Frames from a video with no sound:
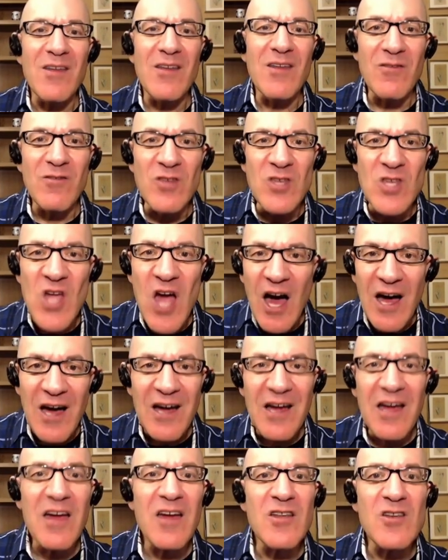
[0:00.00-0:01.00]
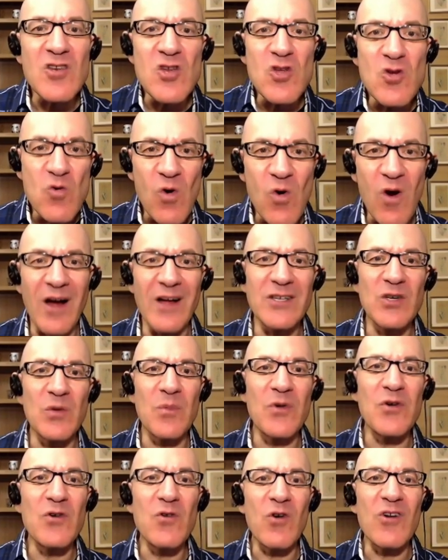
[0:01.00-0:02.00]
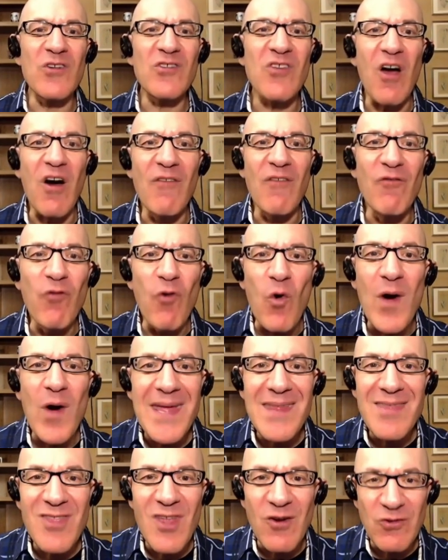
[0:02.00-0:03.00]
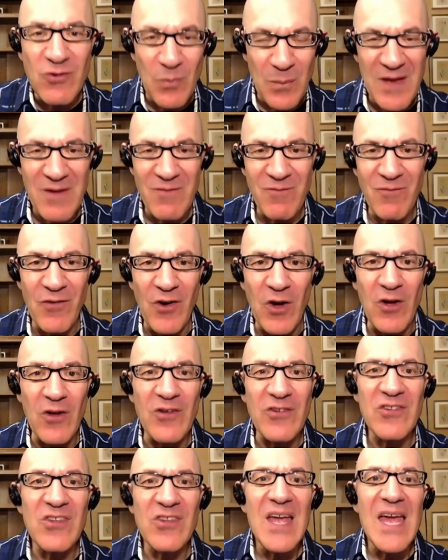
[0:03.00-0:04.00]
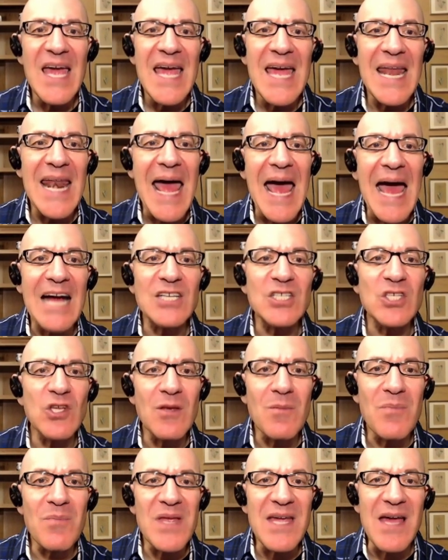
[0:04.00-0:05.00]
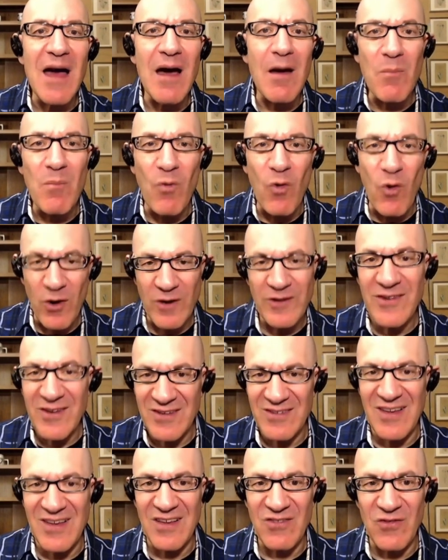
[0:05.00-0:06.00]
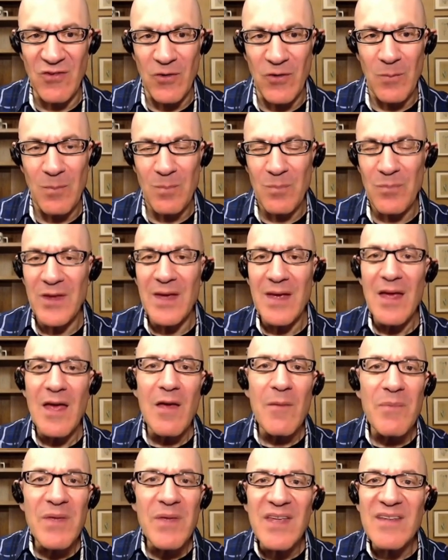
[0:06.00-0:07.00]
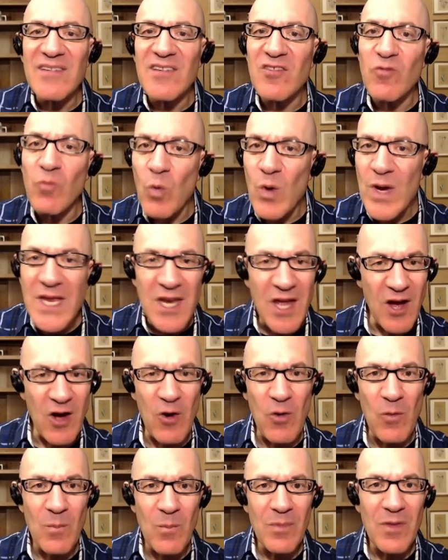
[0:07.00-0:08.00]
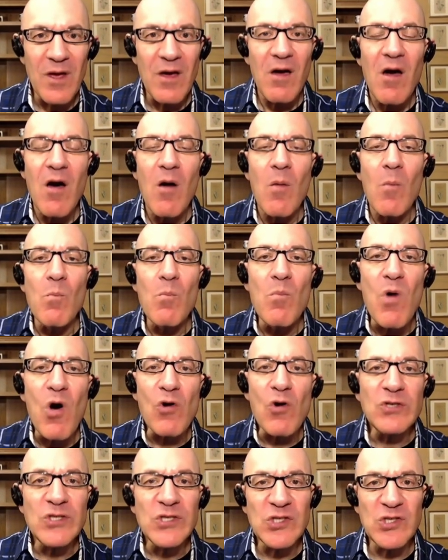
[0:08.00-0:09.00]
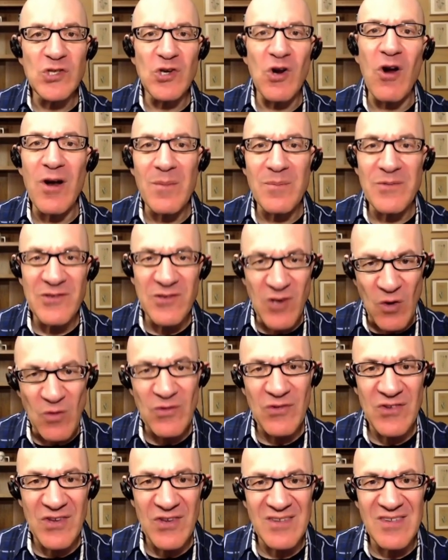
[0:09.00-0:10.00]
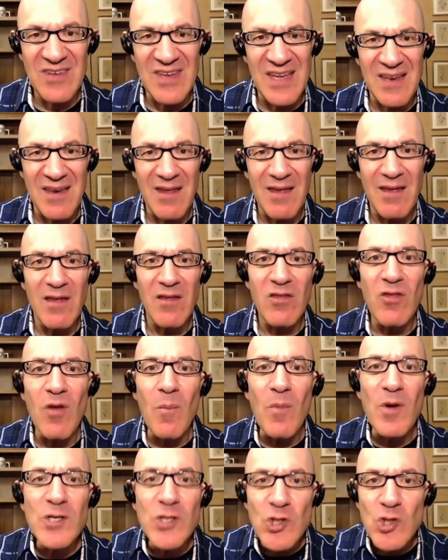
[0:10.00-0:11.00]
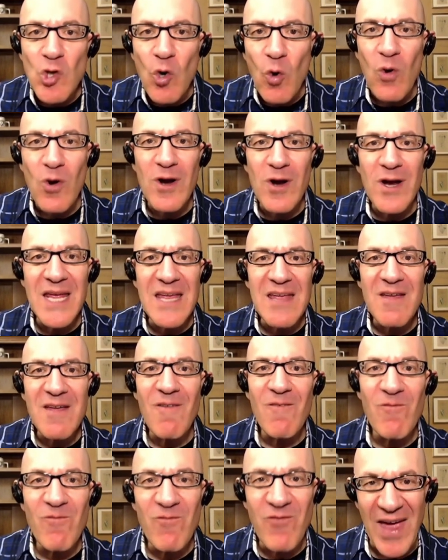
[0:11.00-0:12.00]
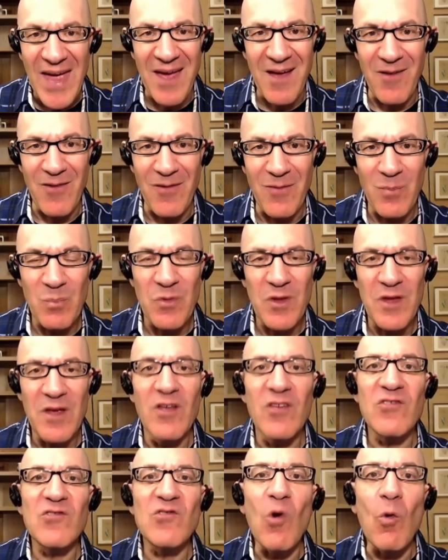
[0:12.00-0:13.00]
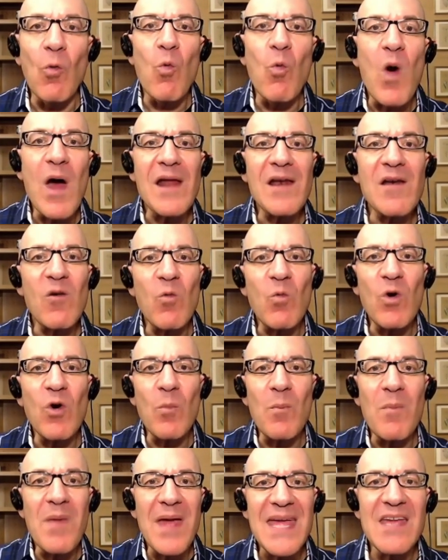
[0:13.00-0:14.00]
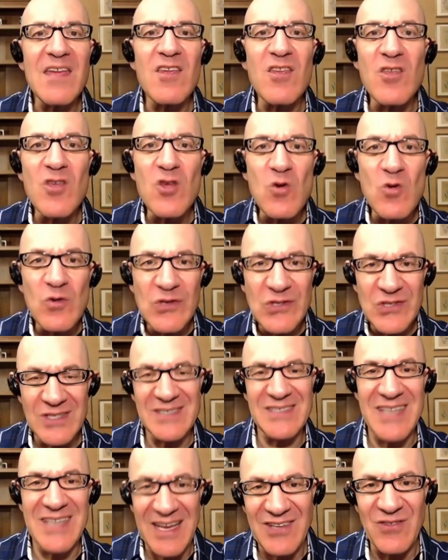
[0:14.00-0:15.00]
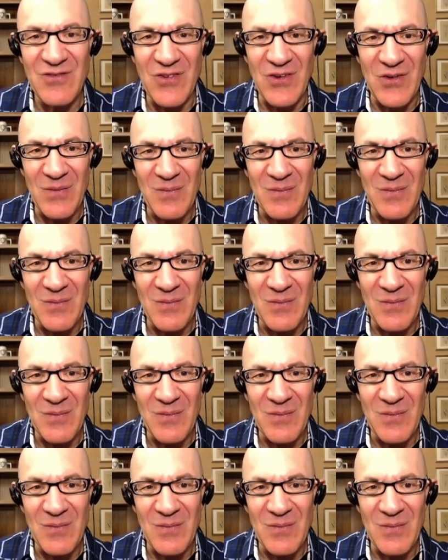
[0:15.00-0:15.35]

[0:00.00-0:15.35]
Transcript: young, new entrepreneurs avoid those pitfalls and actually become more successful. Because as we know, most startups don't succeed. The majority fail. So what will make you successful?